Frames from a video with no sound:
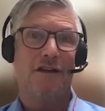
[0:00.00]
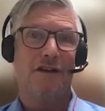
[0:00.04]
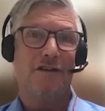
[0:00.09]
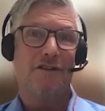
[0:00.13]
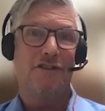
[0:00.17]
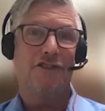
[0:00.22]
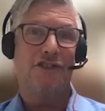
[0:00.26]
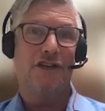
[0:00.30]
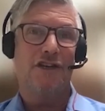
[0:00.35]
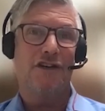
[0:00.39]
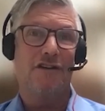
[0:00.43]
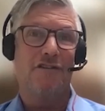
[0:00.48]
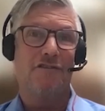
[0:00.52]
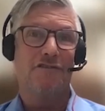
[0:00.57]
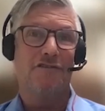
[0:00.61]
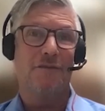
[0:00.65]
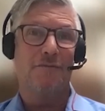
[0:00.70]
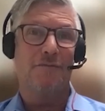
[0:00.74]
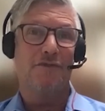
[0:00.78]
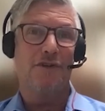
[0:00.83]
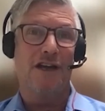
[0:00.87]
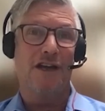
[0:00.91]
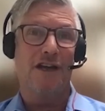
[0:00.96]
our share of
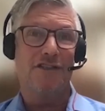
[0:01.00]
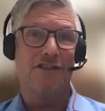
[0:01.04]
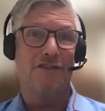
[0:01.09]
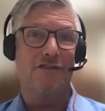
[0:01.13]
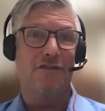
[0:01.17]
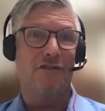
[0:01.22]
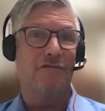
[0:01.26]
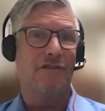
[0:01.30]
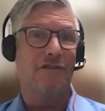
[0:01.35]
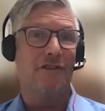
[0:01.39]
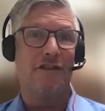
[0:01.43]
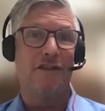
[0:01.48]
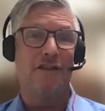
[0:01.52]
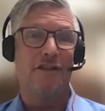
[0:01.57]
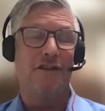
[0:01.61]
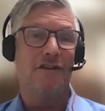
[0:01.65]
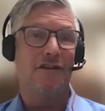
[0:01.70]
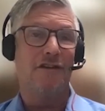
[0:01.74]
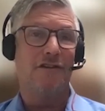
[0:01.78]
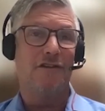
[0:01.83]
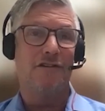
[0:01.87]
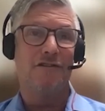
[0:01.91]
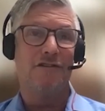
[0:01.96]
surprises over the
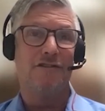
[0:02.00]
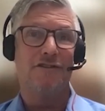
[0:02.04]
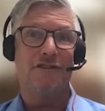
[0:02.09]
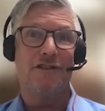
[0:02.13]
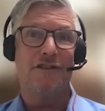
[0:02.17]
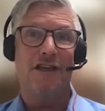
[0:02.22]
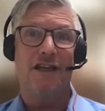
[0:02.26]
years.